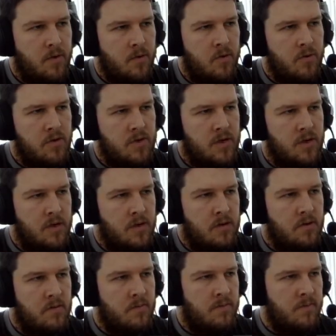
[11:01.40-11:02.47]
of corners here.
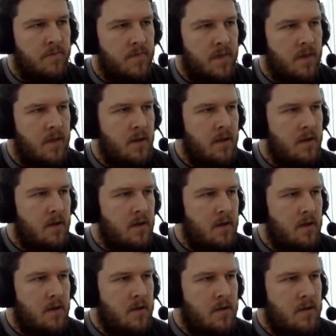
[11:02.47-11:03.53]

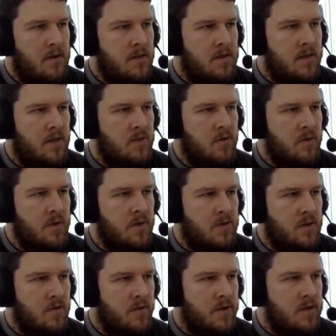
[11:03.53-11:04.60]
Settle into
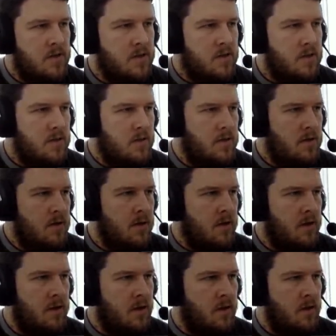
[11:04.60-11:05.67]
the race,
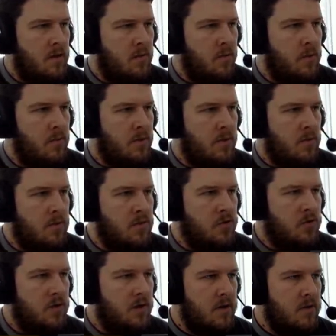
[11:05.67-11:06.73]
and then we will
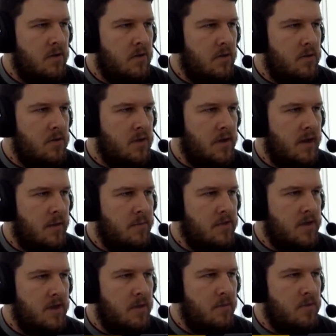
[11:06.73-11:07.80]
try and close the gap
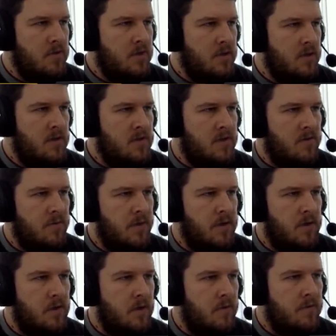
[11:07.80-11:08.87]
to Hamilton, see if we
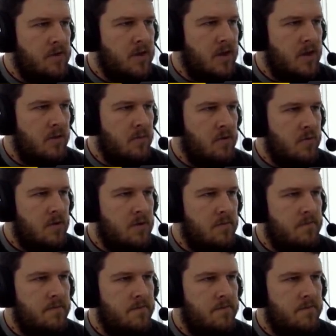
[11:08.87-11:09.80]
can overtake him as well.